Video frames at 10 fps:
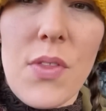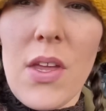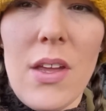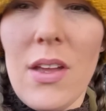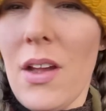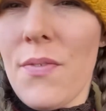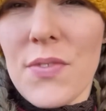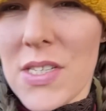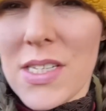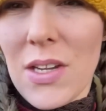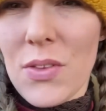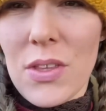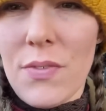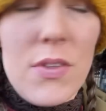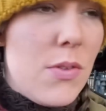the steel
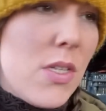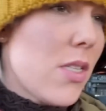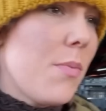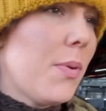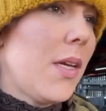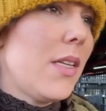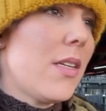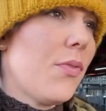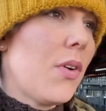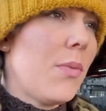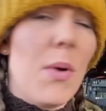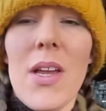that they've used is completely different.